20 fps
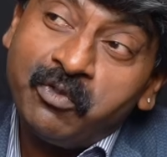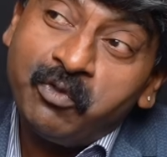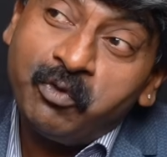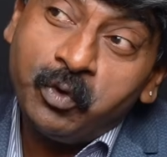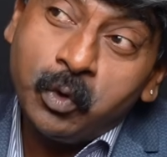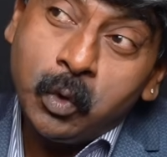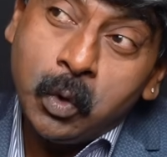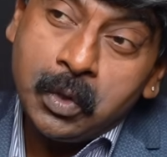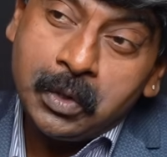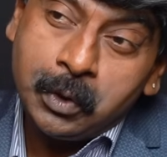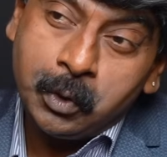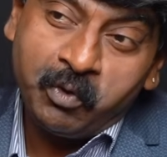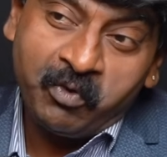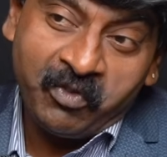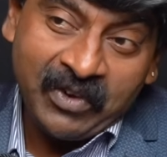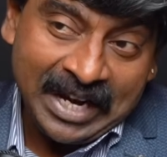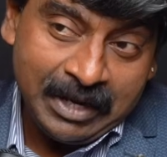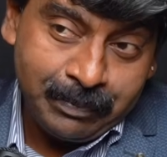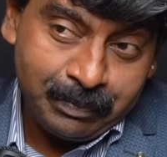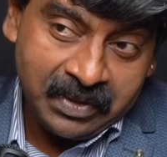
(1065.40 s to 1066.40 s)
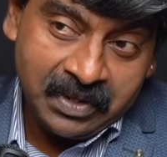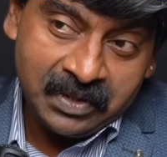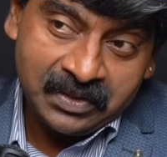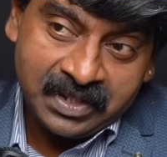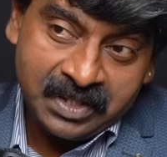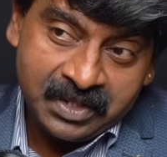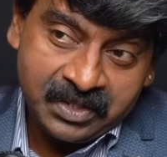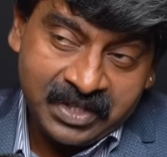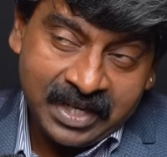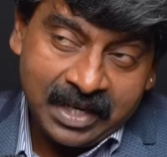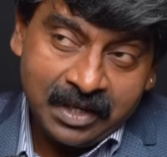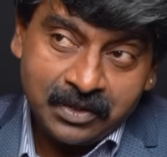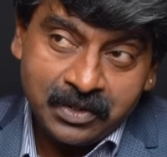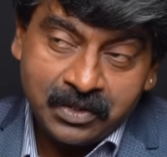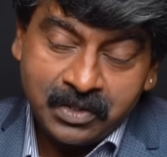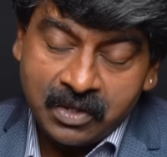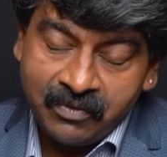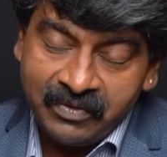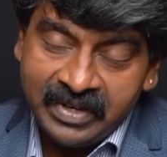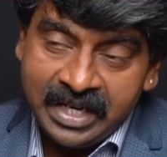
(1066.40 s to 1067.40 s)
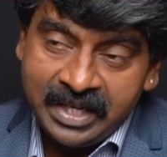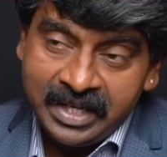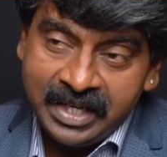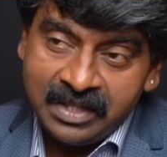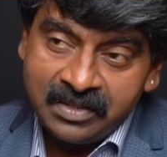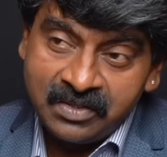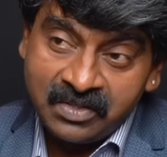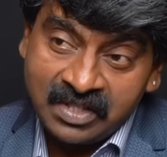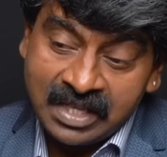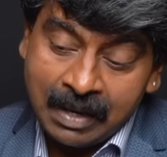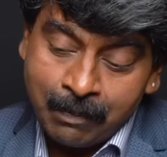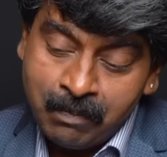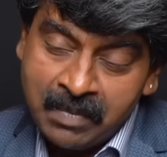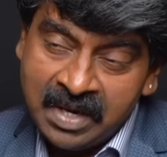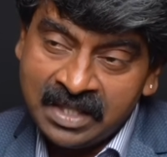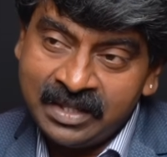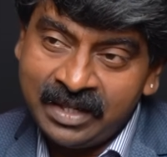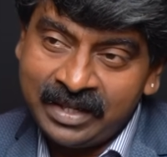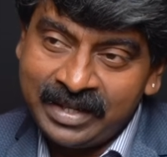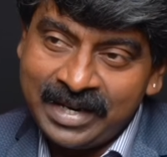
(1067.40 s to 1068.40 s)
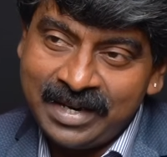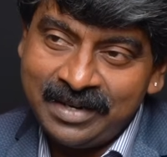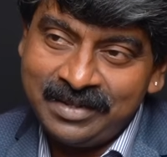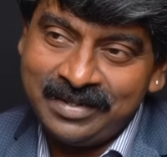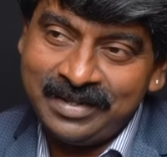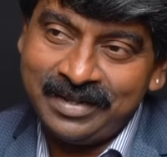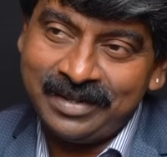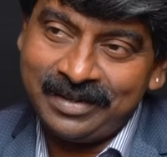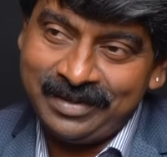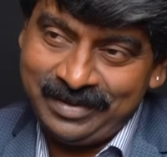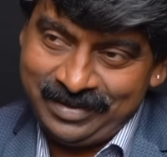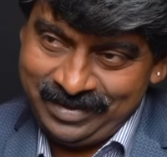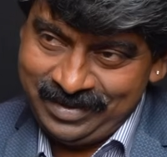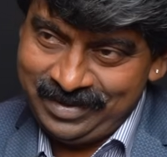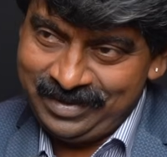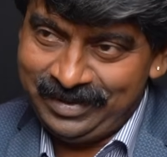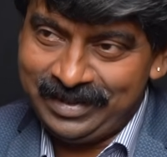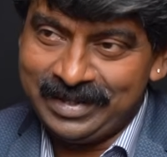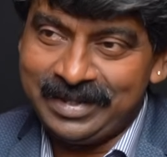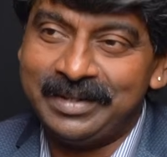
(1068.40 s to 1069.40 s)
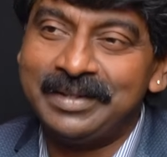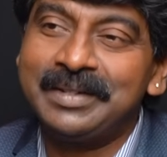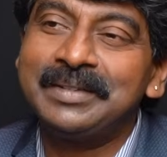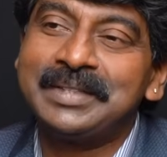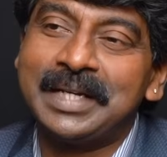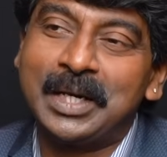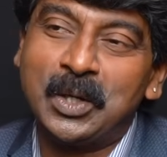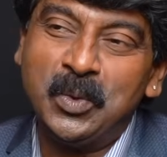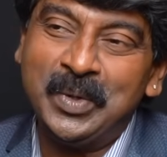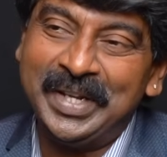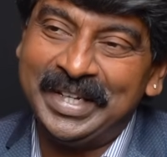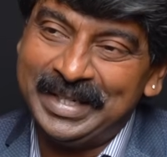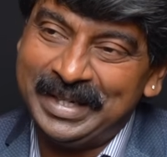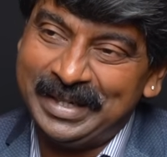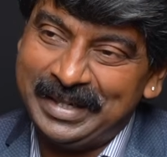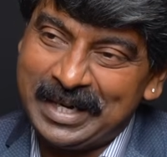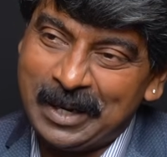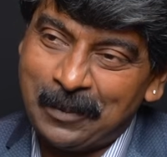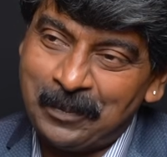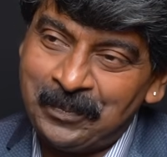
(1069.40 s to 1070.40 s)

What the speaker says: 4 to 5% chances of getting some other cancer in that surrounding area.